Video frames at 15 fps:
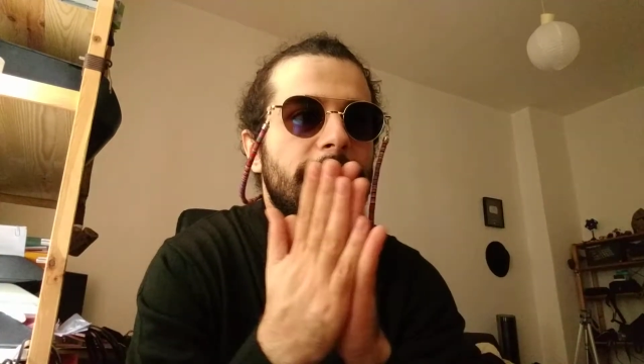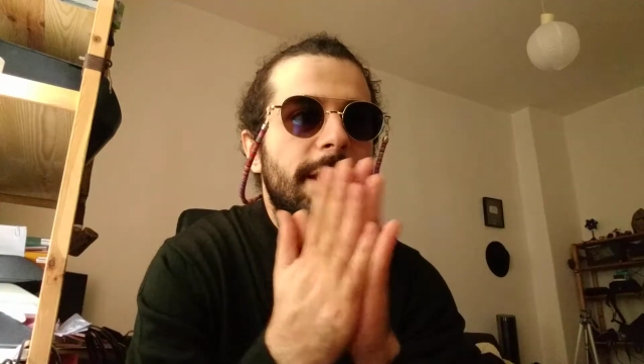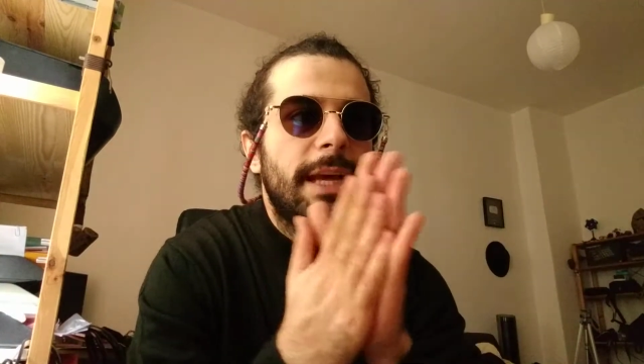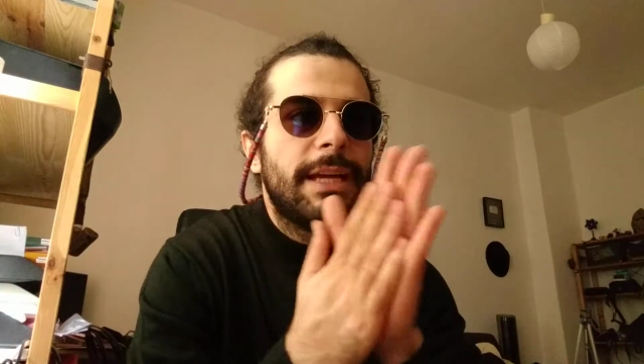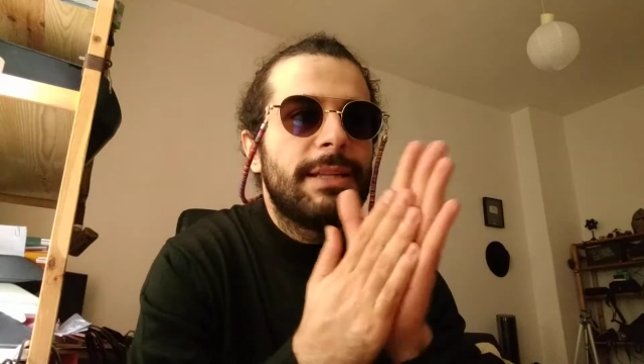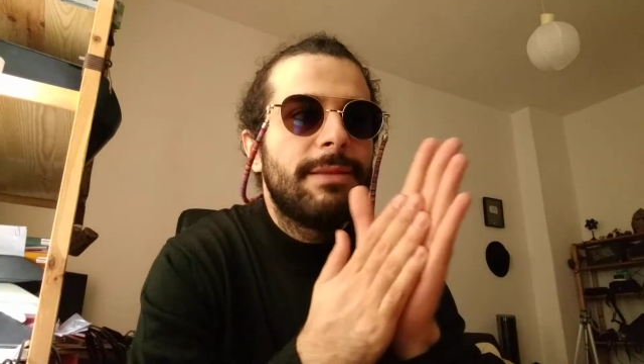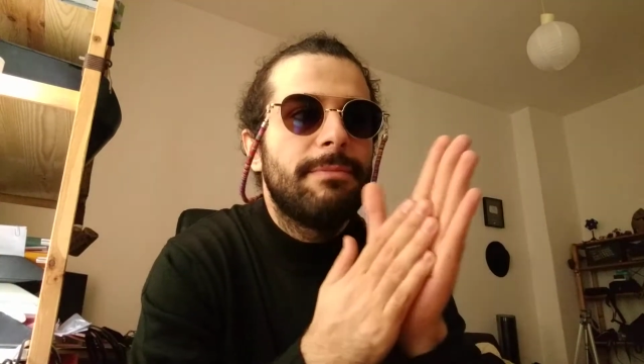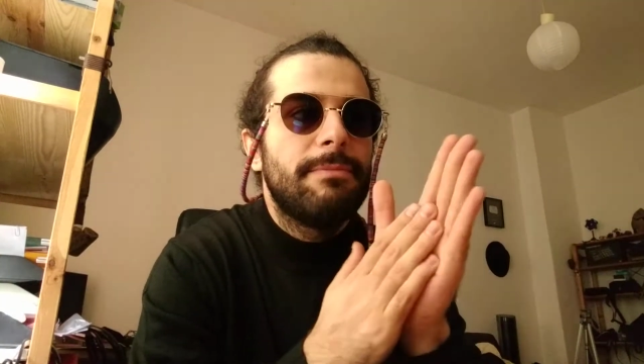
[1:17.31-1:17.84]

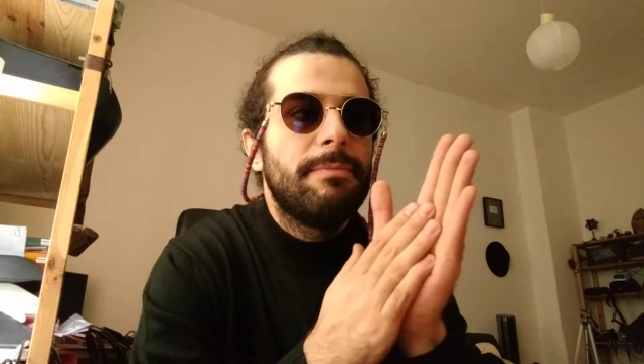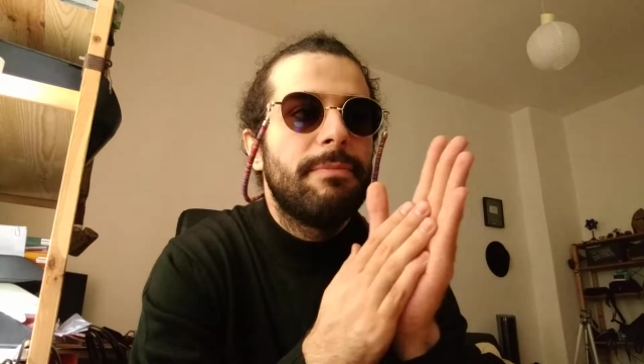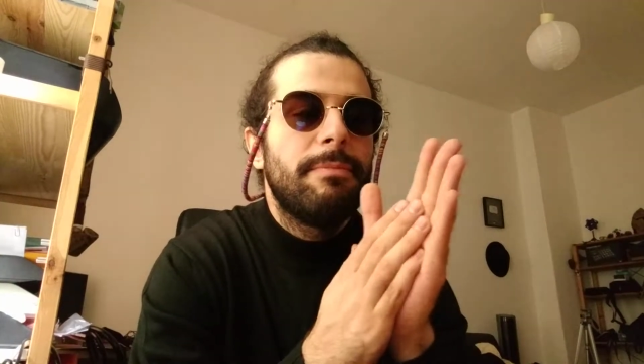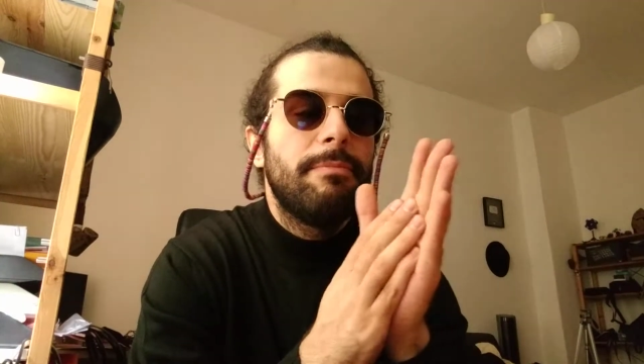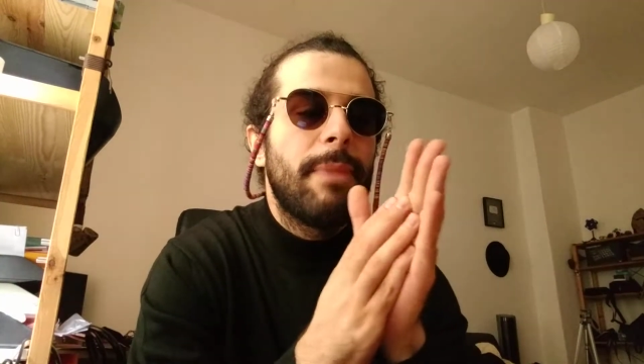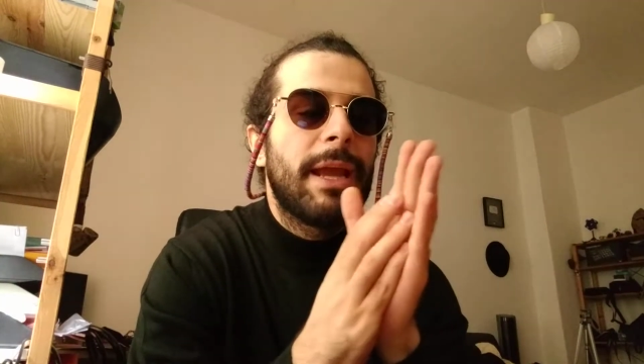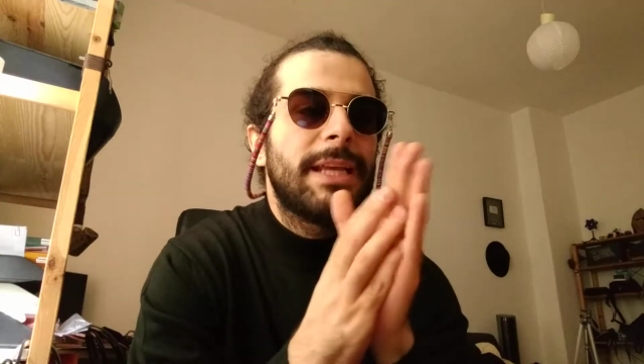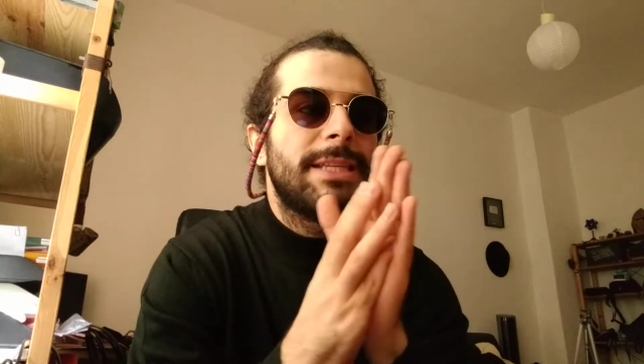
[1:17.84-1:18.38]
that
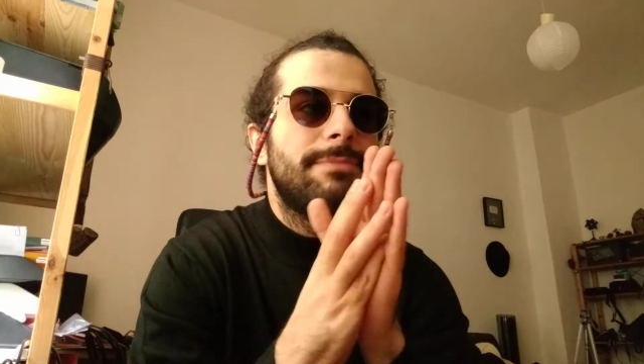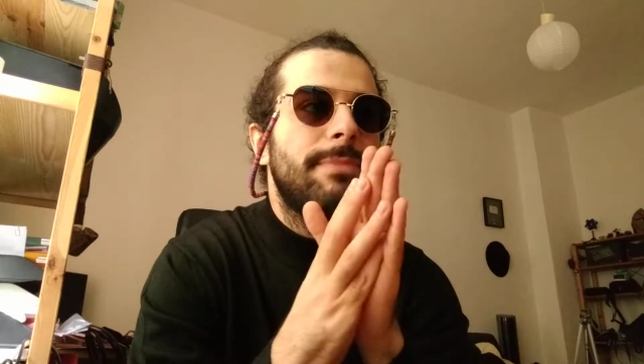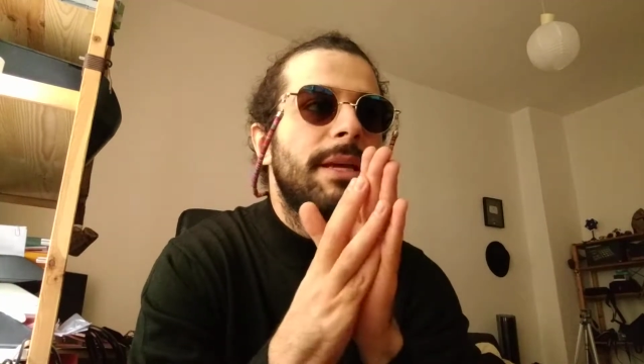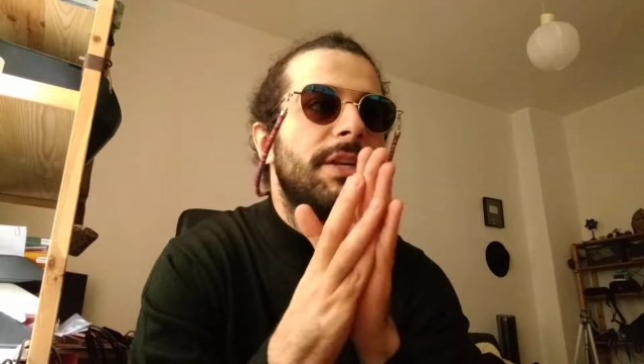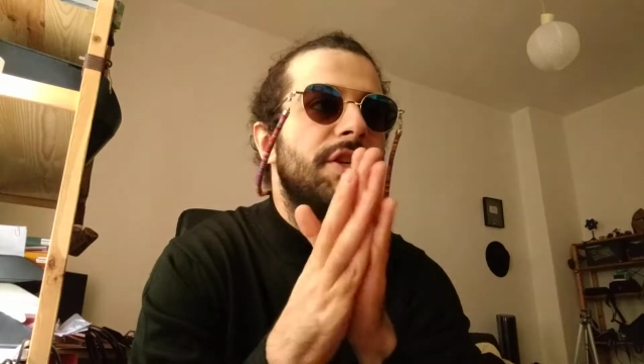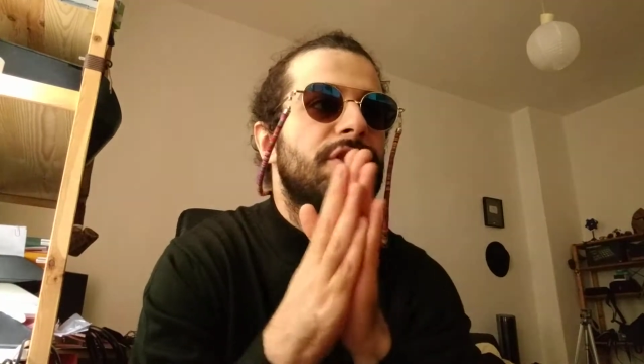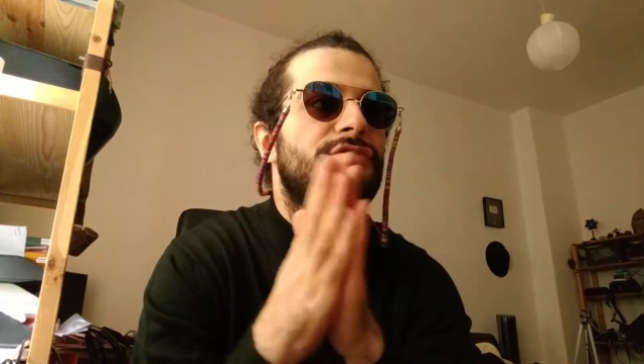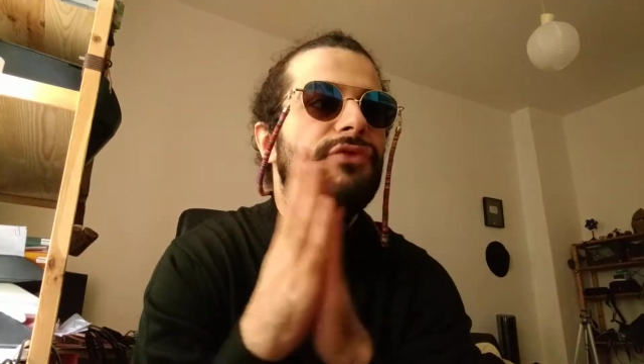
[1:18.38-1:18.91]
makes
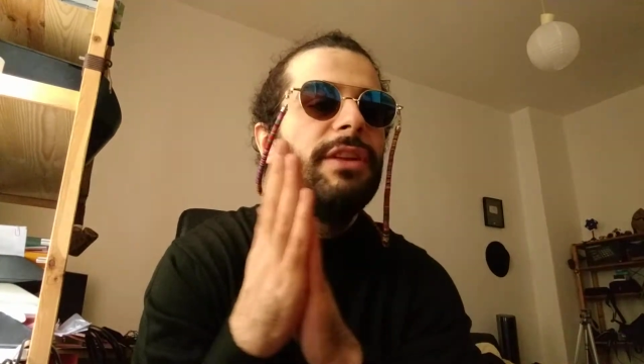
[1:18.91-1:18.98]
me just